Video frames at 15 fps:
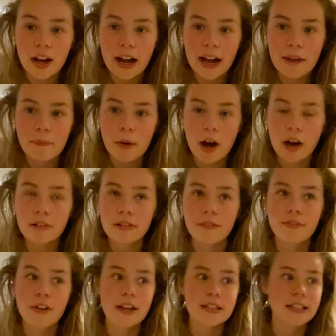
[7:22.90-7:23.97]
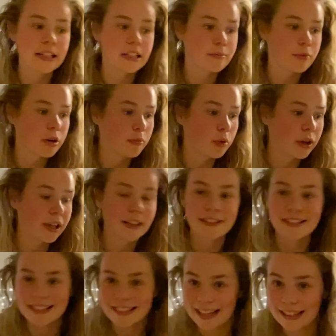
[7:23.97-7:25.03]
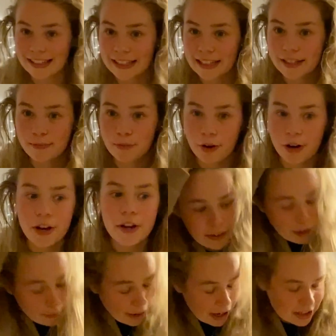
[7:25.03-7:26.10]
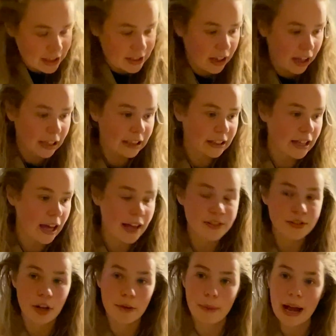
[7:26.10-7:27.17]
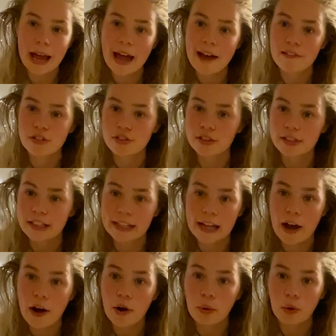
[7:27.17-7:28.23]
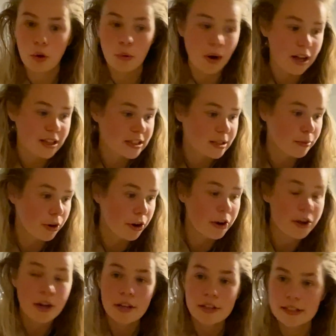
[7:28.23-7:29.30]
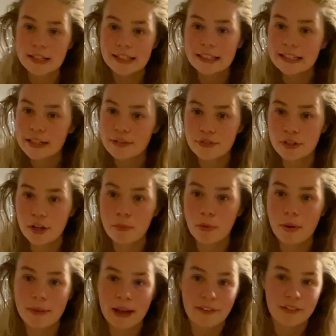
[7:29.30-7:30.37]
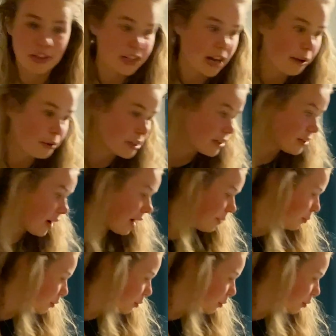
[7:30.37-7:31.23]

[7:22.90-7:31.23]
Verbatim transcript: I have park run first thing tomorrow morning because it's Saturday tomorrow. I'm actually cycling there, so my hair is just gonna get a whole lot worse tomorrow. So there's literally no point me having a shower tonight and